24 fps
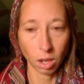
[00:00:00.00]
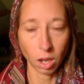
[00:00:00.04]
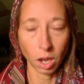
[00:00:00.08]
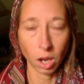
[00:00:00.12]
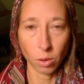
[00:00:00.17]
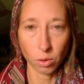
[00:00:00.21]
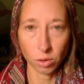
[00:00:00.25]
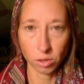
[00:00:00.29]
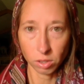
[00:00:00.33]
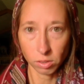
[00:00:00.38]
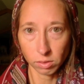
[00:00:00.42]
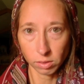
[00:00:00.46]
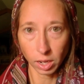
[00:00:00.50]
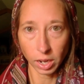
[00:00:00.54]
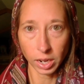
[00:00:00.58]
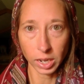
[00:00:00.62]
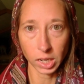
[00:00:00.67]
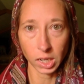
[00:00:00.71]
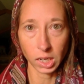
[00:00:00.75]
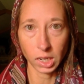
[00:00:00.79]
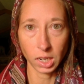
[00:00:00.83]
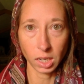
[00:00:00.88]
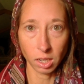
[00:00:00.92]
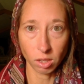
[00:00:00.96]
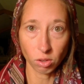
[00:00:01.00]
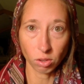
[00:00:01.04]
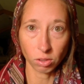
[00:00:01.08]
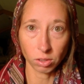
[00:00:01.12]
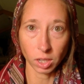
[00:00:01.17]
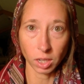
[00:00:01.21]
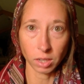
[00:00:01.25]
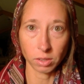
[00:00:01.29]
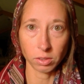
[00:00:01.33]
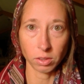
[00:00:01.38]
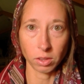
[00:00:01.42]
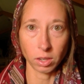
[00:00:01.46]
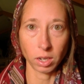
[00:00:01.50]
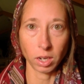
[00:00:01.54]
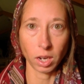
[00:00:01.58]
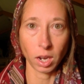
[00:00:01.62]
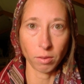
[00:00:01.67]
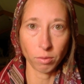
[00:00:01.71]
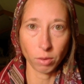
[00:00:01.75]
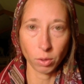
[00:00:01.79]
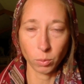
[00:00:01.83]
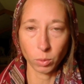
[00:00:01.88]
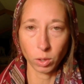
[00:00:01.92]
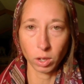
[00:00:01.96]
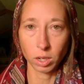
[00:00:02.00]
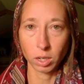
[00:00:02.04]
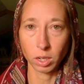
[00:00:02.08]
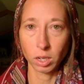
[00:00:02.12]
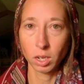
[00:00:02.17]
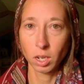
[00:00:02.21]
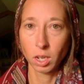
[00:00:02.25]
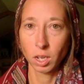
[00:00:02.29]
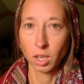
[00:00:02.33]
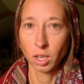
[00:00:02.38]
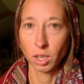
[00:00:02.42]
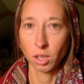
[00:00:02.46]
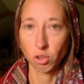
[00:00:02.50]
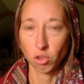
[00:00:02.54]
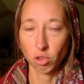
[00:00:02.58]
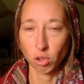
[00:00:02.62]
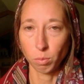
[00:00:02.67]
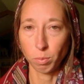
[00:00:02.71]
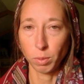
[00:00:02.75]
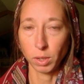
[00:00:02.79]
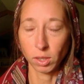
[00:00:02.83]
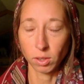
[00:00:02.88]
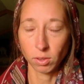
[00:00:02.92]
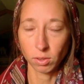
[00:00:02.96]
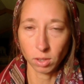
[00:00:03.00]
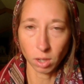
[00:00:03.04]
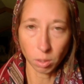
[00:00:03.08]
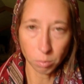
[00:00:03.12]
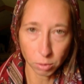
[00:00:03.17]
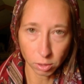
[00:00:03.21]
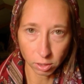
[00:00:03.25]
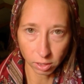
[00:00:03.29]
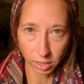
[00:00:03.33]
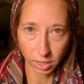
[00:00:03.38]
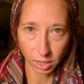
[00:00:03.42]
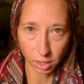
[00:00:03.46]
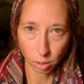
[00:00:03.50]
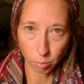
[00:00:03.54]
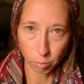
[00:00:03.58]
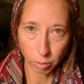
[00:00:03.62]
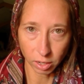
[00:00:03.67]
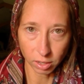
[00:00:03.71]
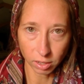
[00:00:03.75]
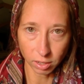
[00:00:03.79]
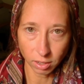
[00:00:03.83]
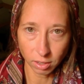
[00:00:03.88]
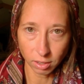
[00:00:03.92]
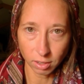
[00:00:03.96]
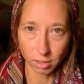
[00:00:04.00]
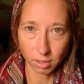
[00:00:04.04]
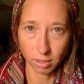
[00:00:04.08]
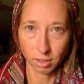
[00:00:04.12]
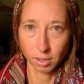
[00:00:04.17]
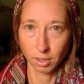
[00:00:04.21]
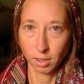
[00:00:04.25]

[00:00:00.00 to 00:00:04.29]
Our society teaches us that everyone should be stubbornly independent,